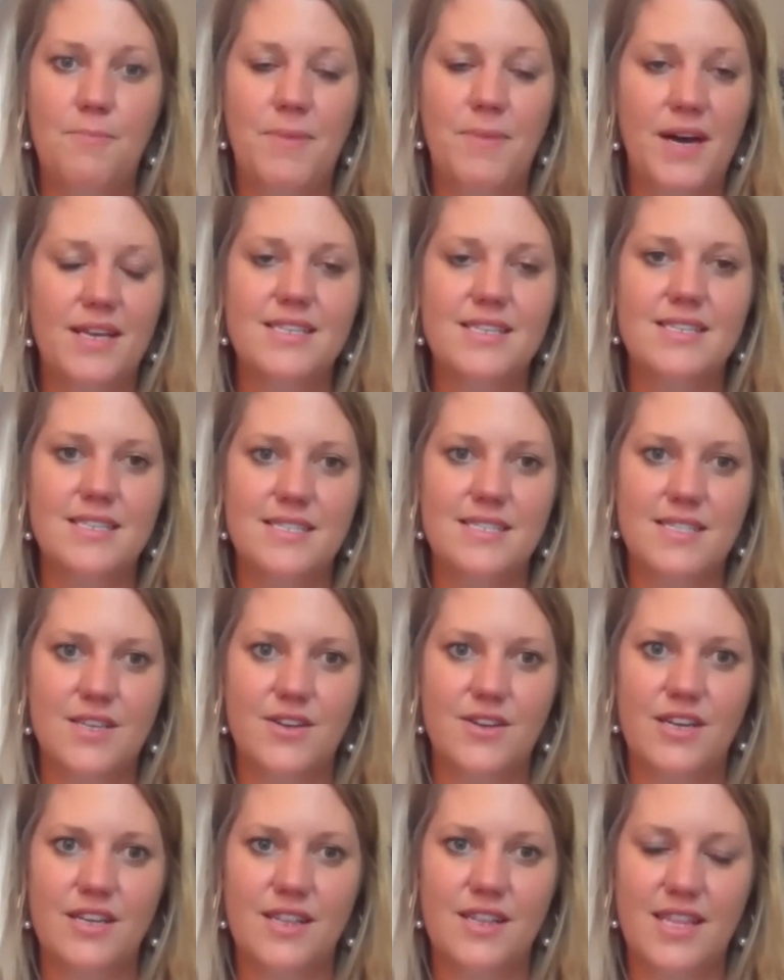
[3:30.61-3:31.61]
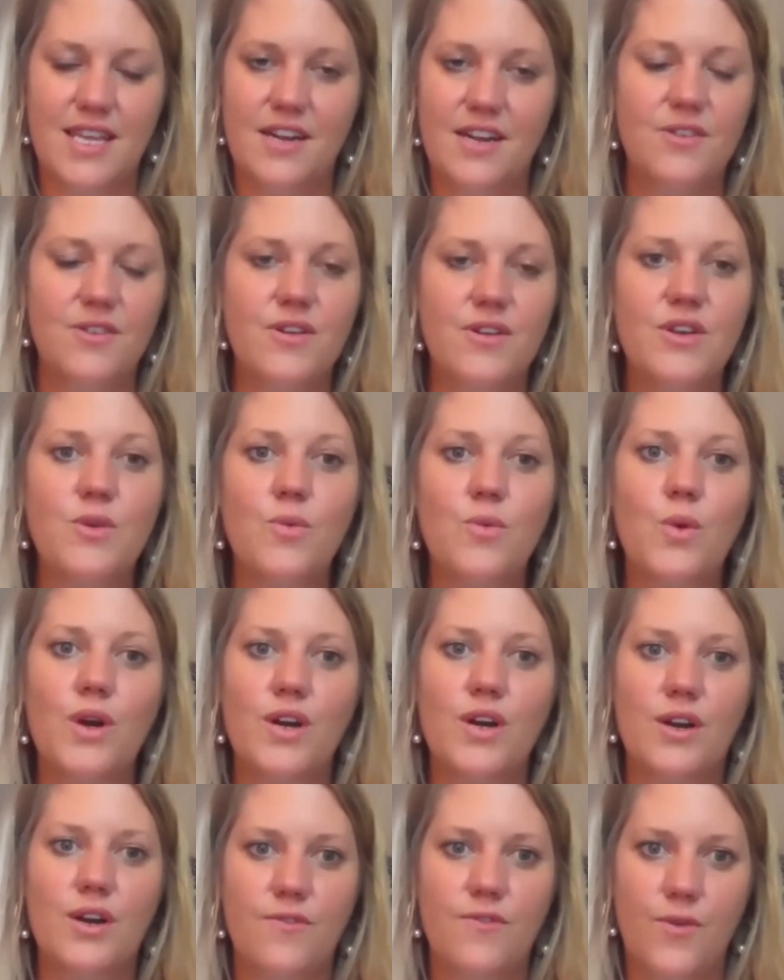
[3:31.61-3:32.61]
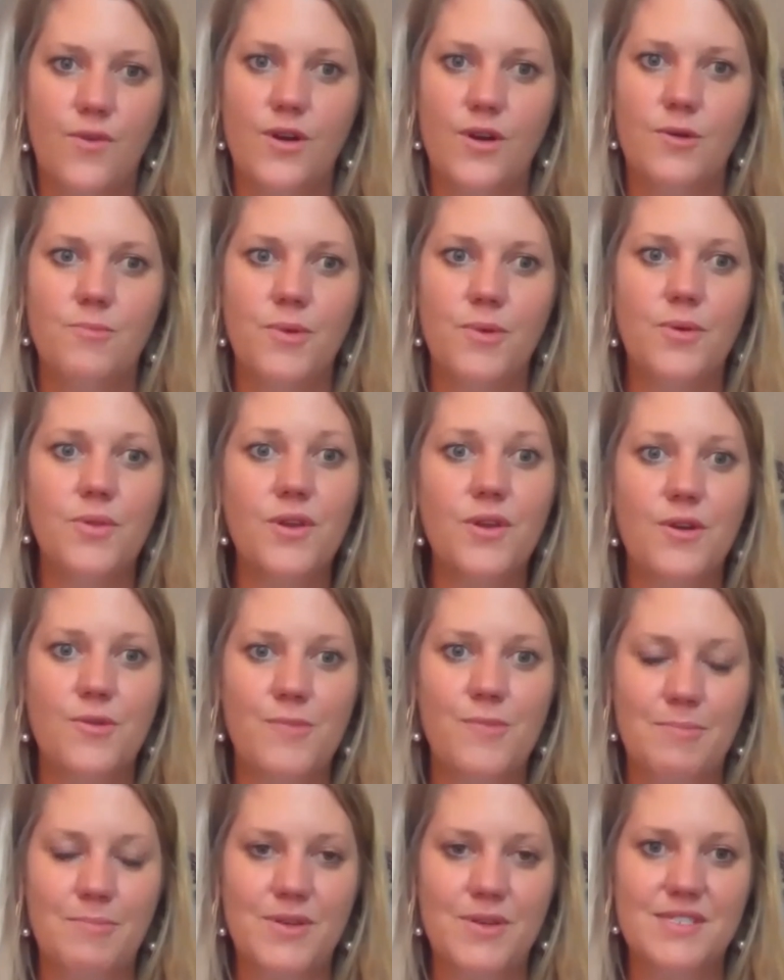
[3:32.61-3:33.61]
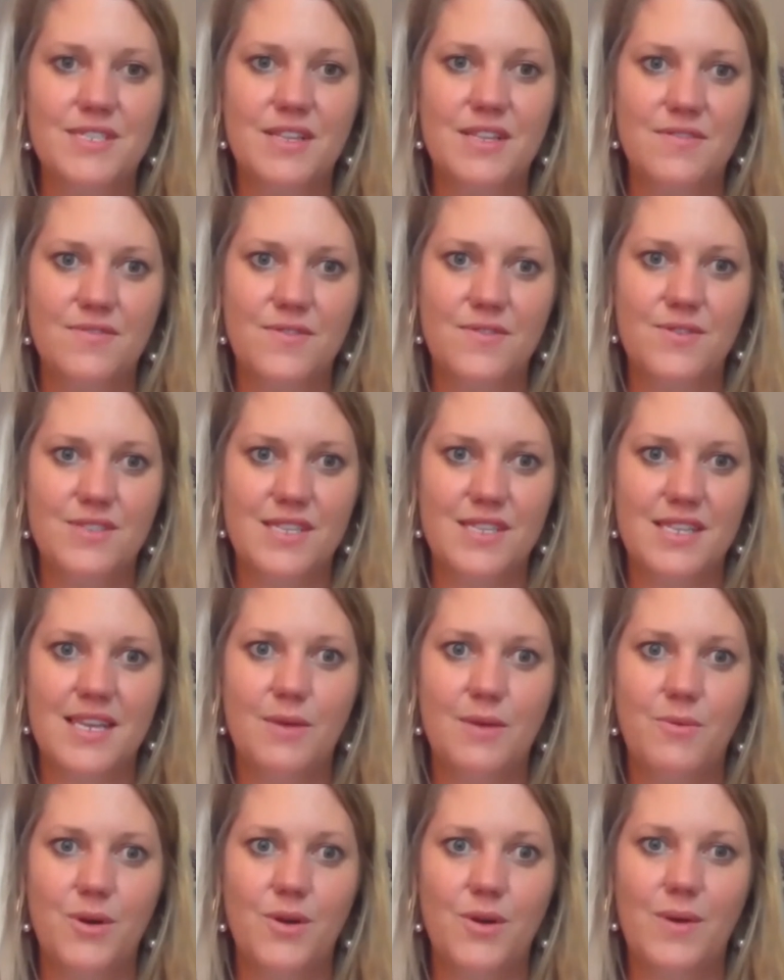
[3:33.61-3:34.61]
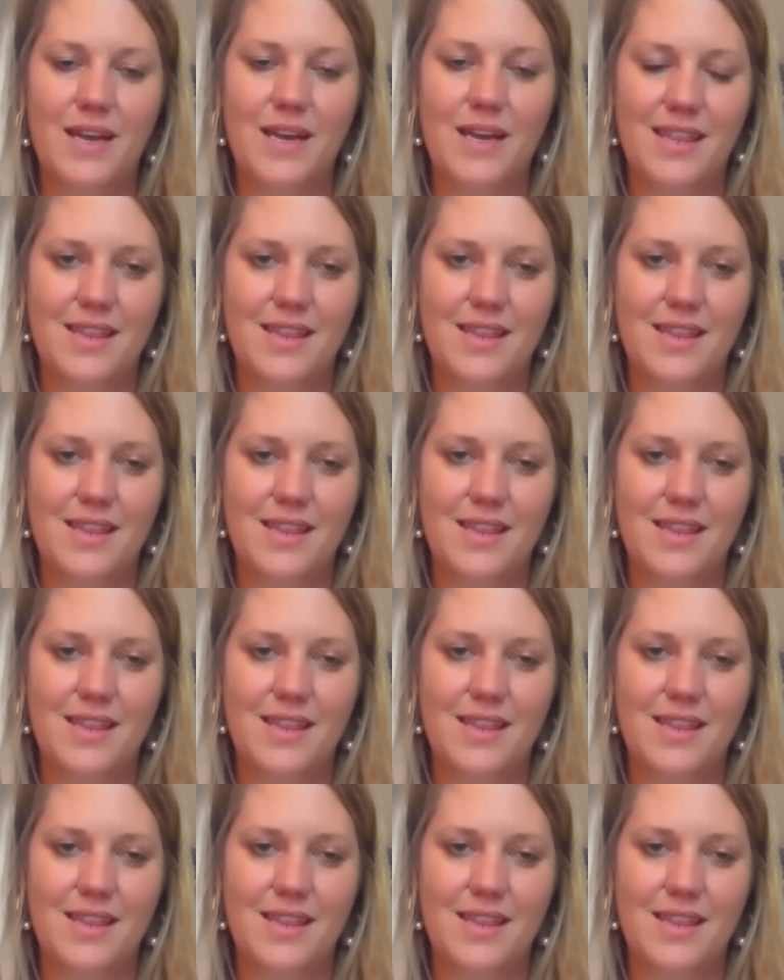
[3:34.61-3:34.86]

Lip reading: policies that are going to work for both your members and the folks that they work with.